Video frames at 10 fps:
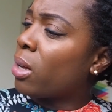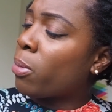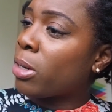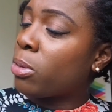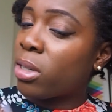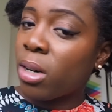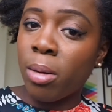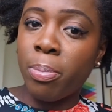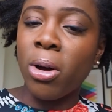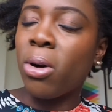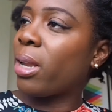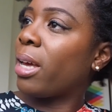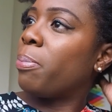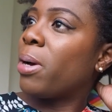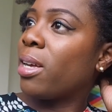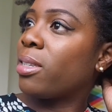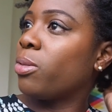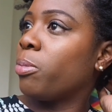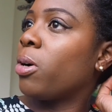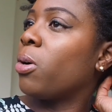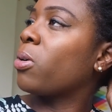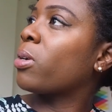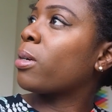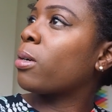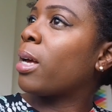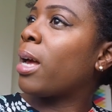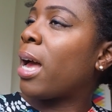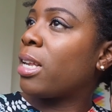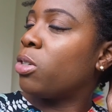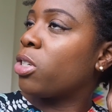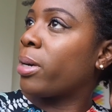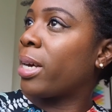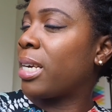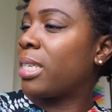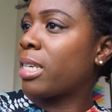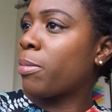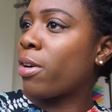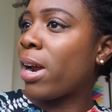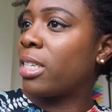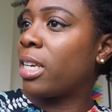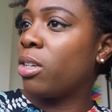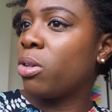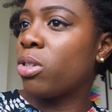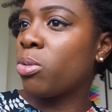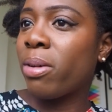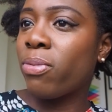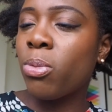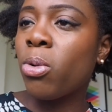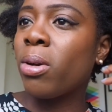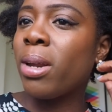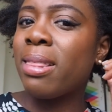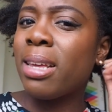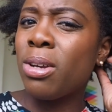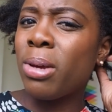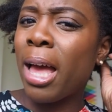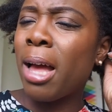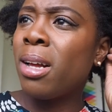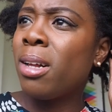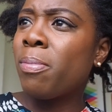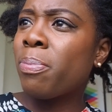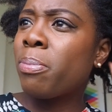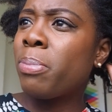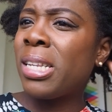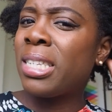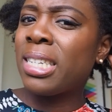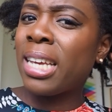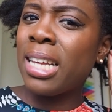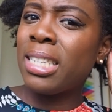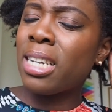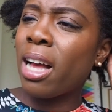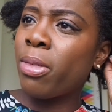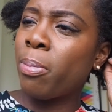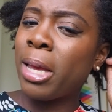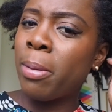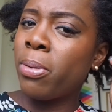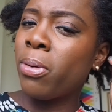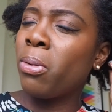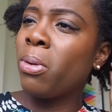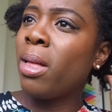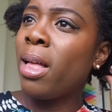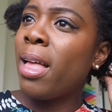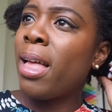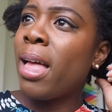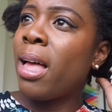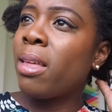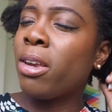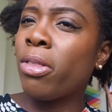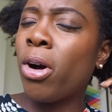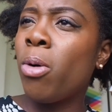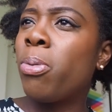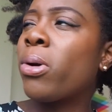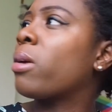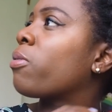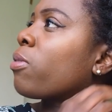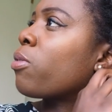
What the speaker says: when you start a blog, like a personal blog, and you do it and it's democratic, you can do whatever you want, and then you get pitted against other people. You know, the whole point of,